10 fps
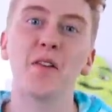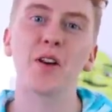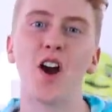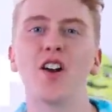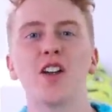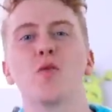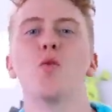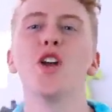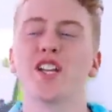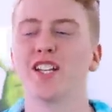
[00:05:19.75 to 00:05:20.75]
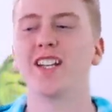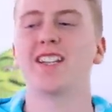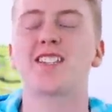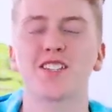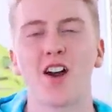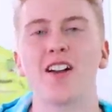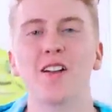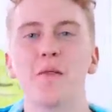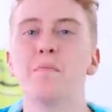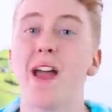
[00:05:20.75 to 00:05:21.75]
that we're all here, we can get
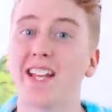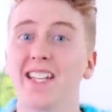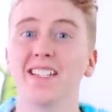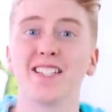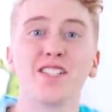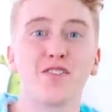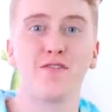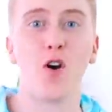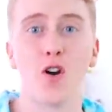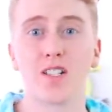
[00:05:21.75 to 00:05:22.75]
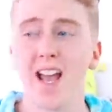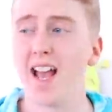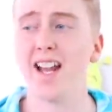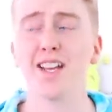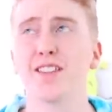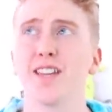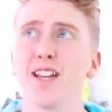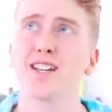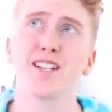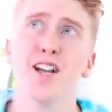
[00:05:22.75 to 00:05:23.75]
started on making these forts. And I
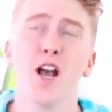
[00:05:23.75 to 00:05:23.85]
think